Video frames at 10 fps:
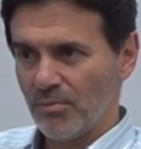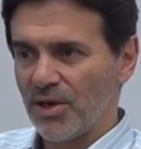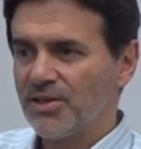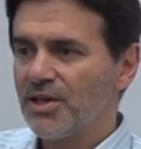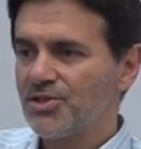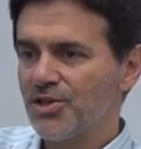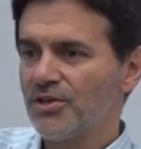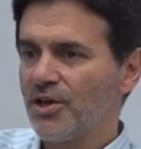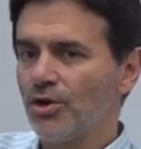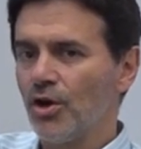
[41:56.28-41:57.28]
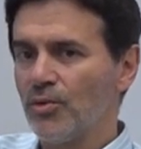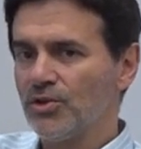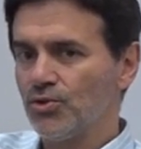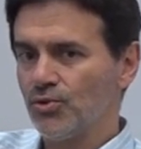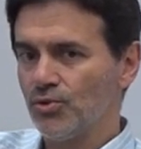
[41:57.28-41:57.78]
but instead they go
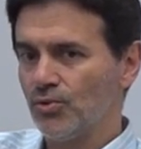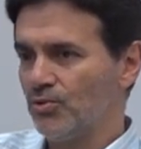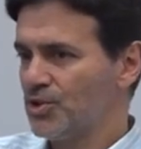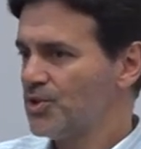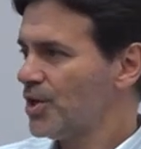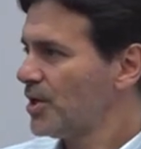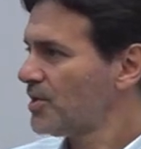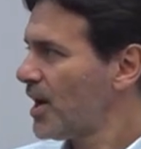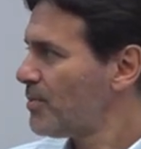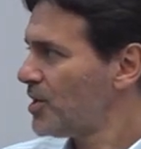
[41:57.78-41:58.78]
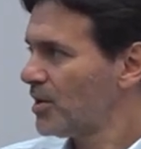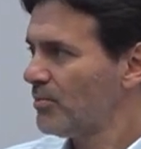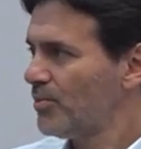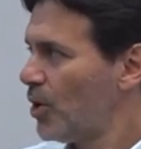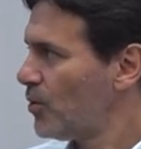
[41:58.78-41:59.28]
into, we're seeing it happening in
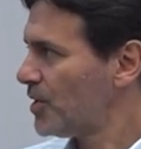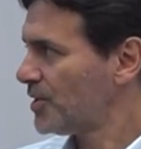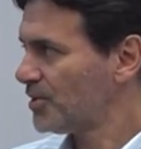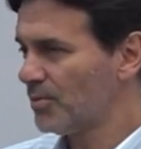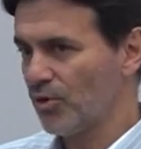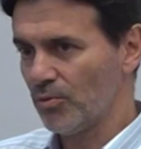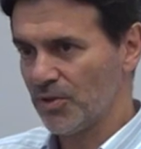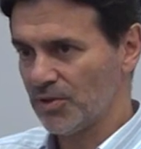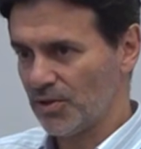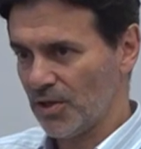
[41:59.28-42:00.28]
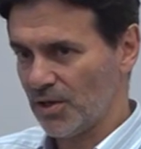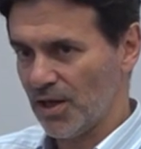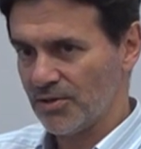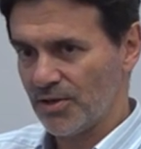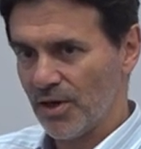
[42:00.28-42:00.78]
Poland at the moment
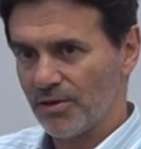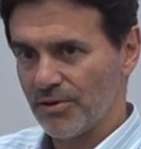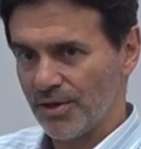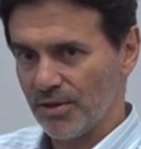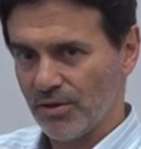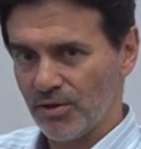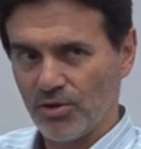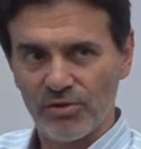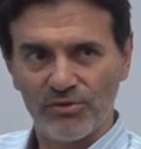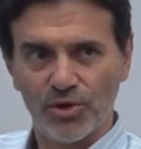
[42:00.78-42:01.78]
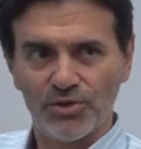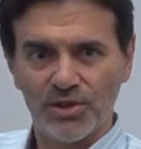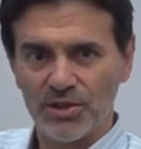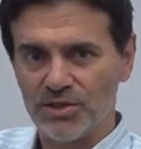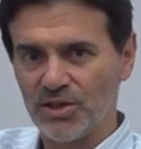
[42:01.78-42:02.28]
and in Hungary. You've got
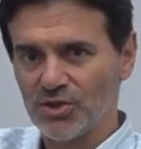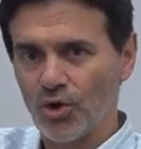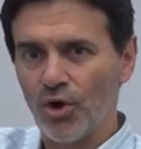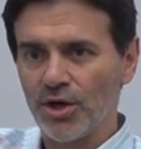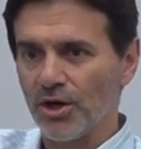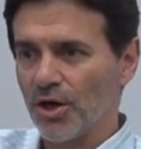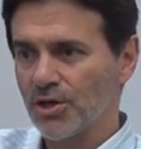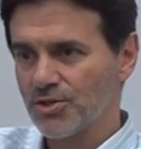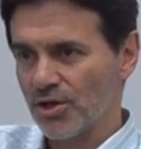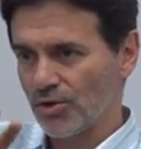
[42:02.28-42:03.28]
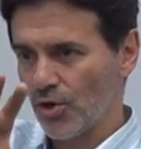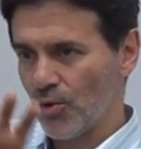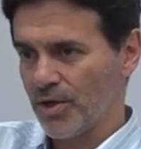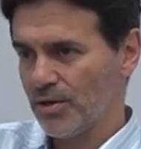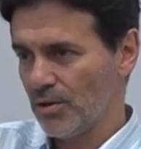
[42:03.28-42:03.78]
these oligarchs that
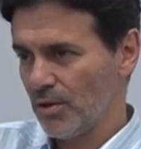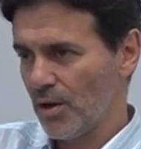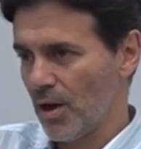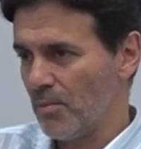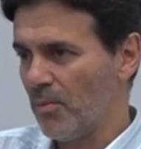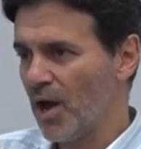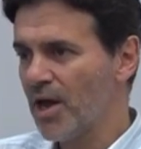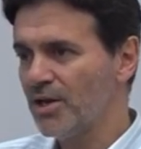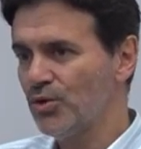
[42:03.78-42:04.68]
go in and buy a